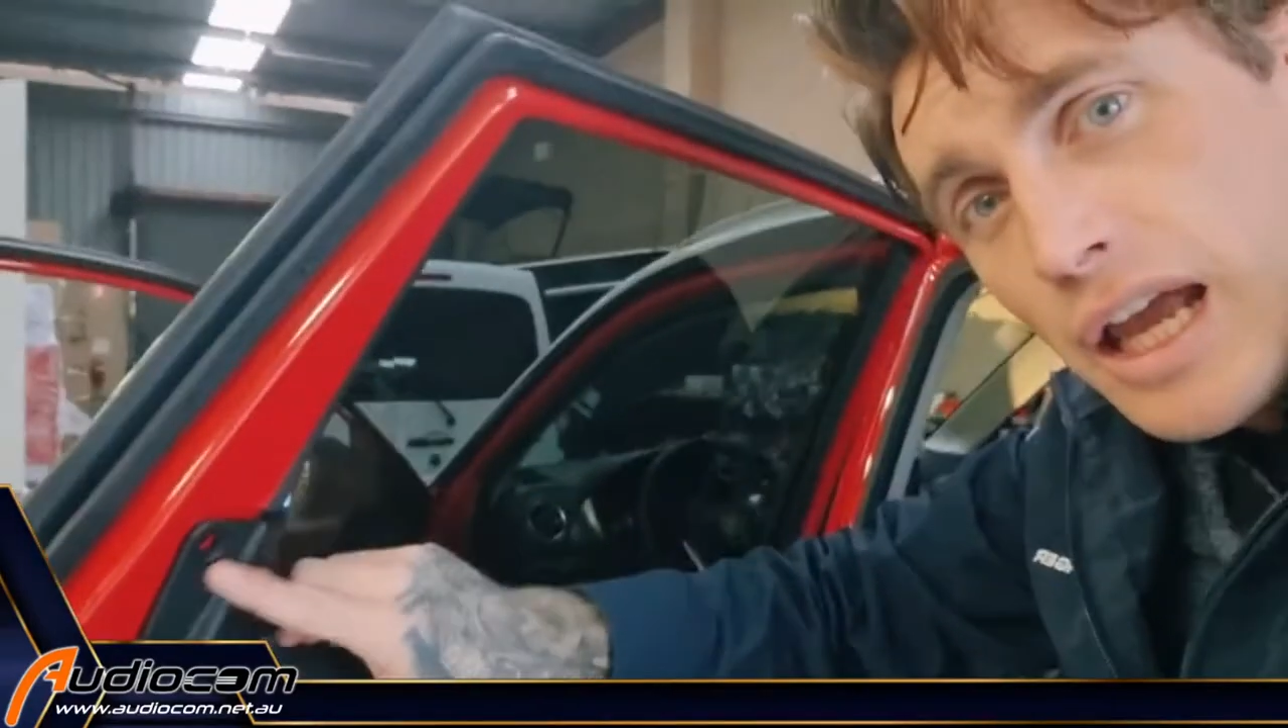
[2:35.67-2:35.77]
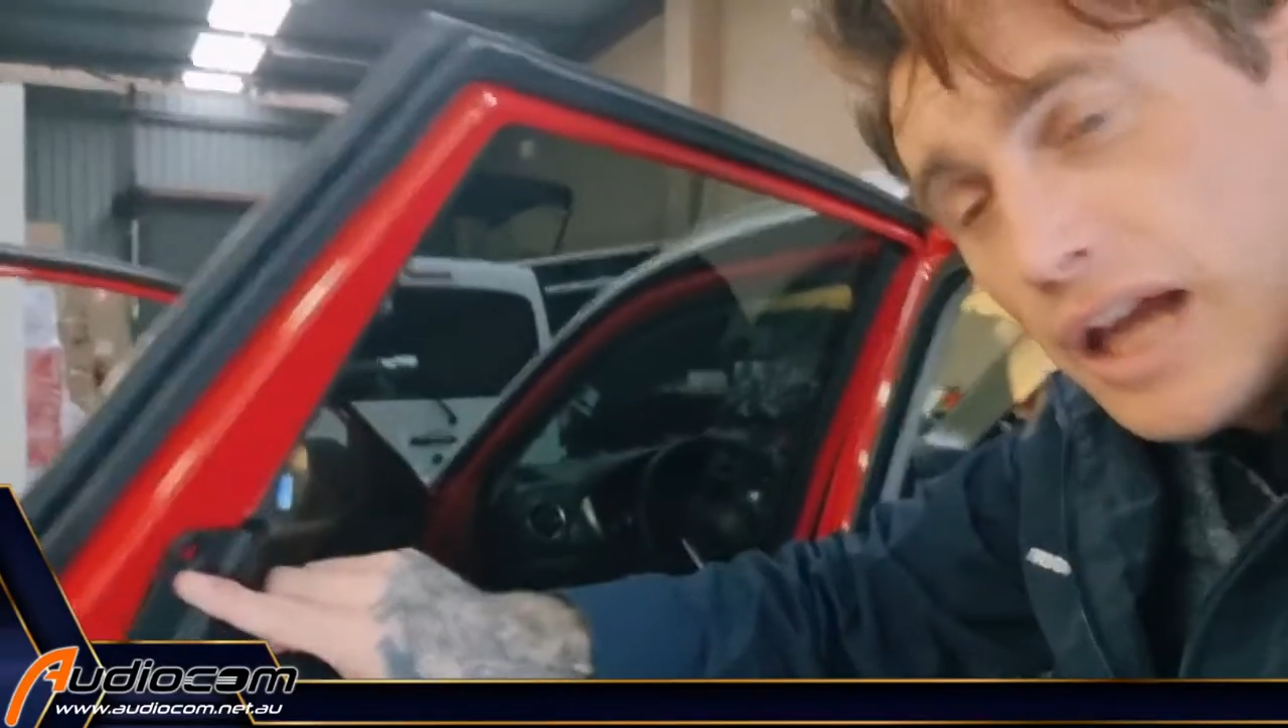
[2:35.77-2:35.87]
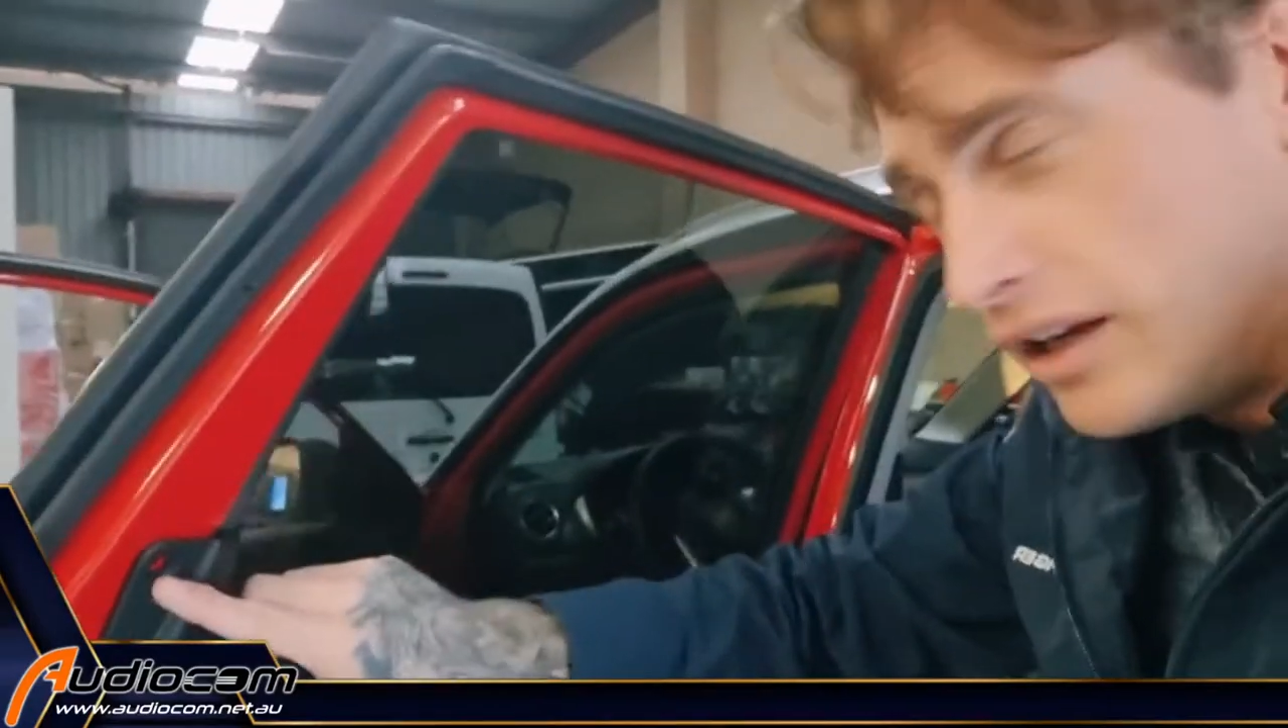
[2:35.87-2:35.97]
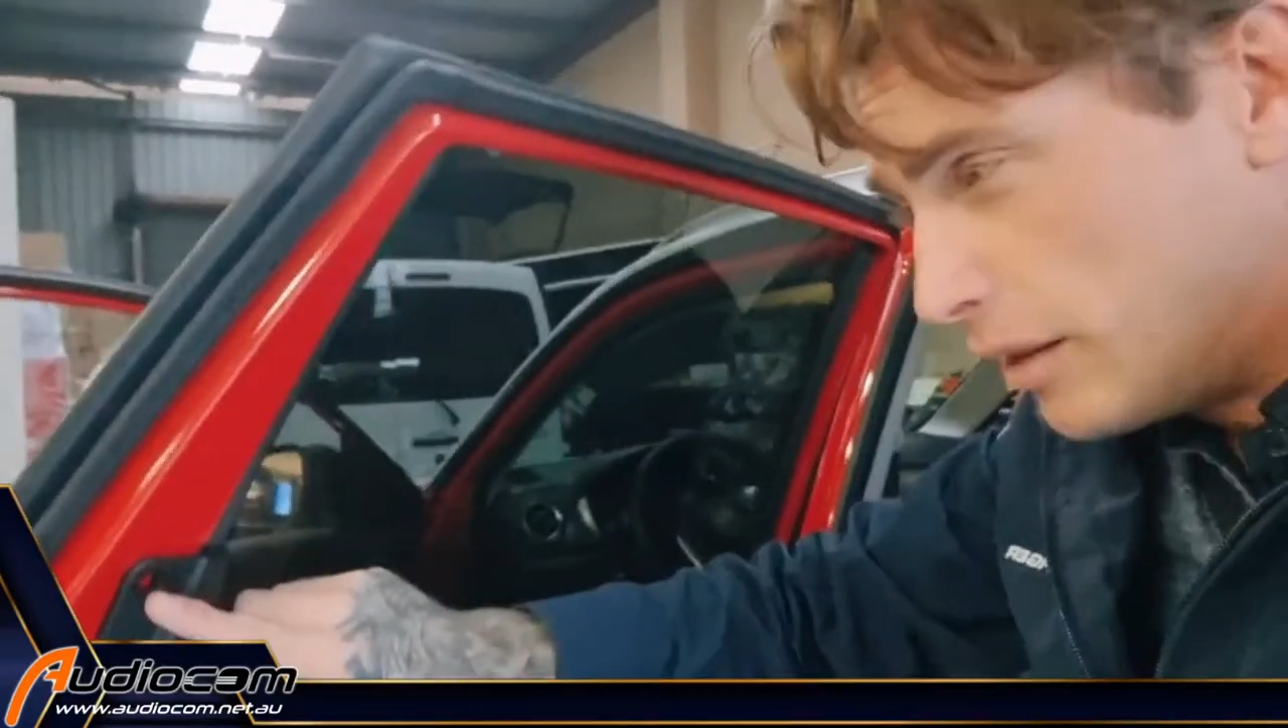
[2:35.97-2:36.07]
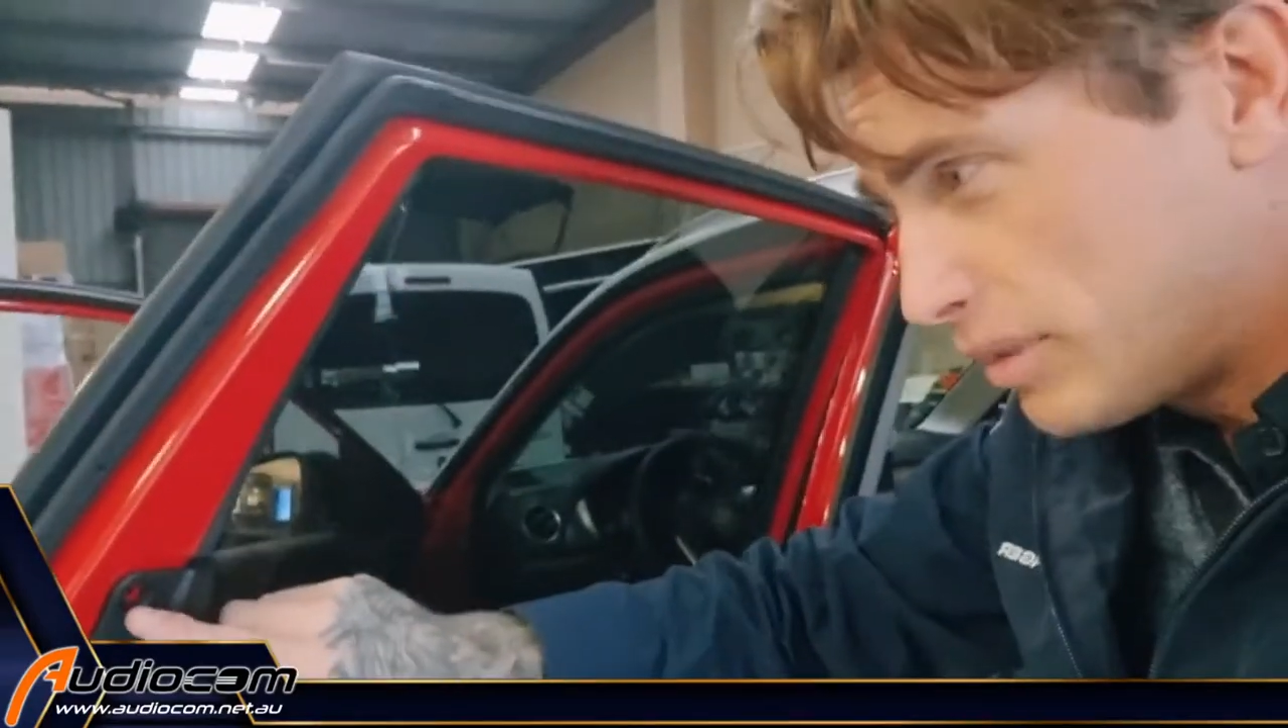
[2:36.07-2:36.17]

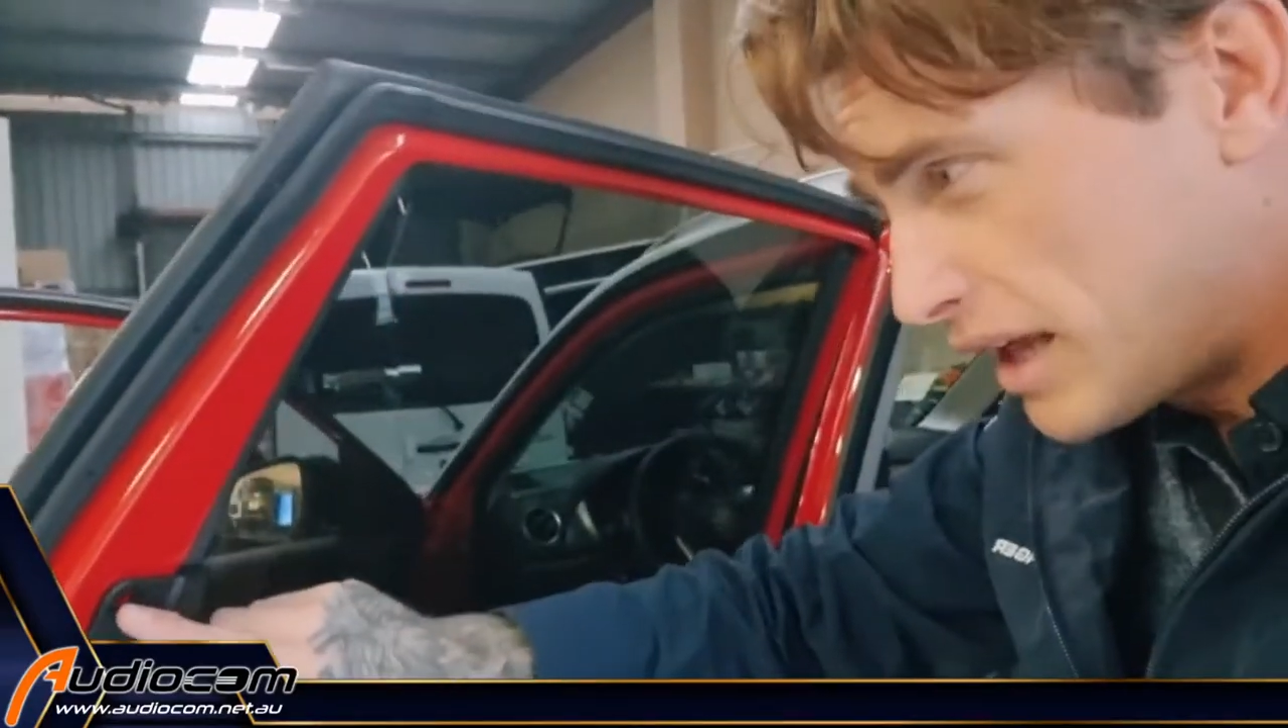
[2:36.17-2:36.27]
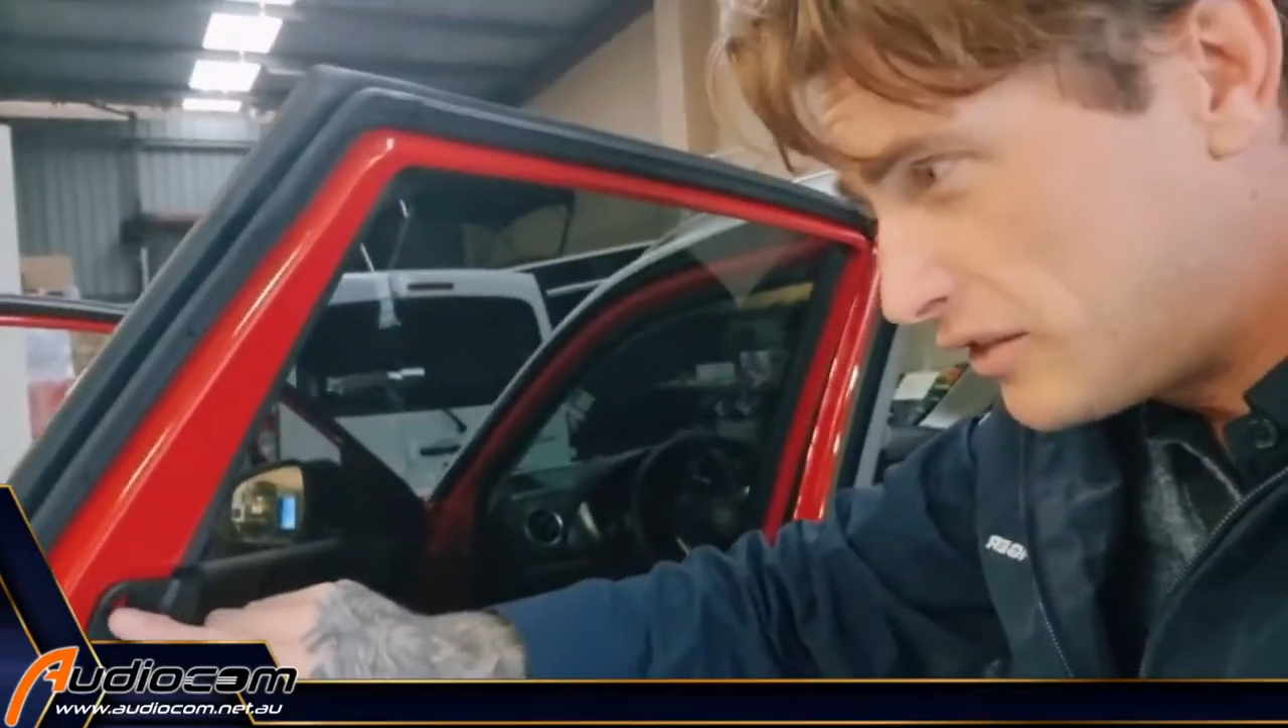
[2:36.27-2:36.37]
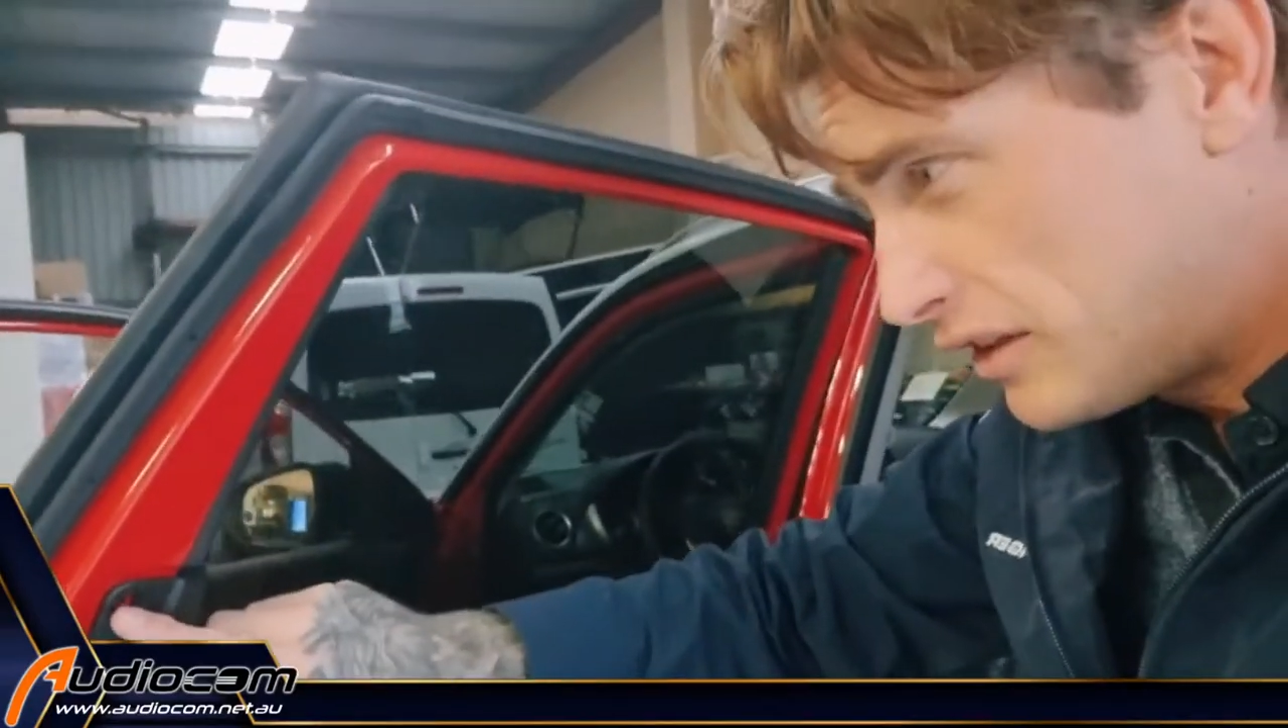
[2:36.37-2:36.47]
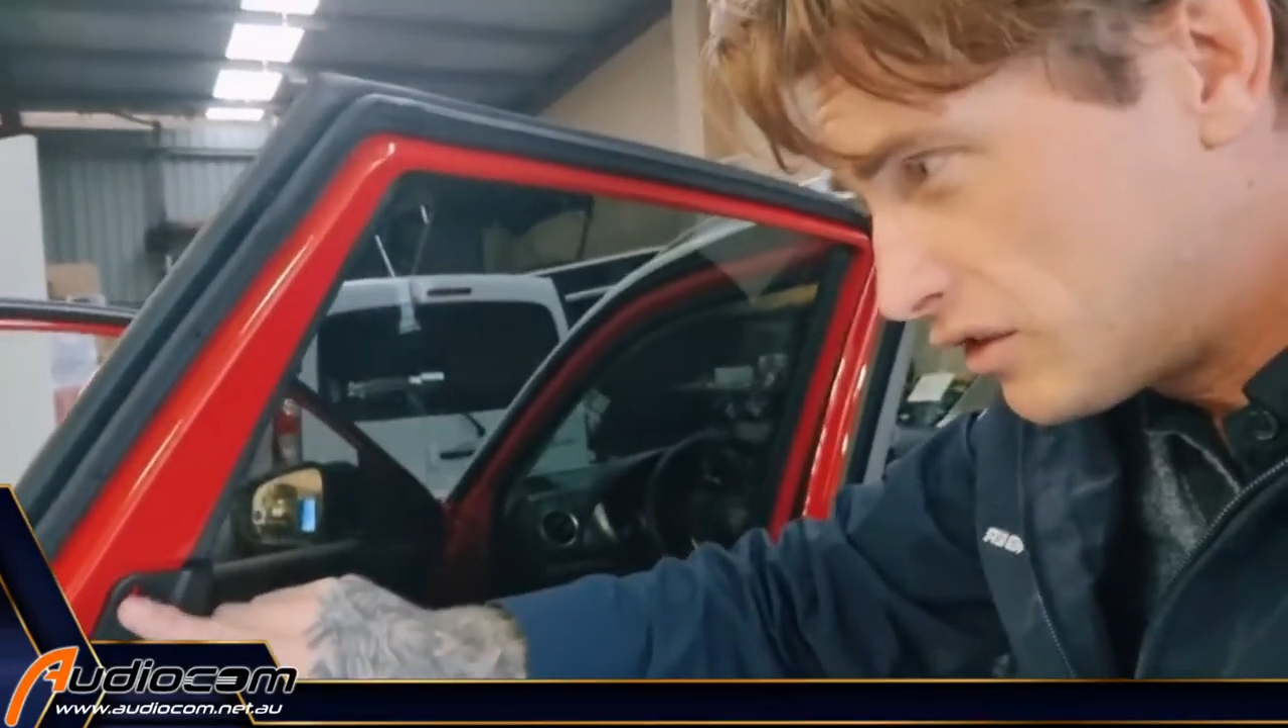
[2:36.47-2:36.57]
and a plastic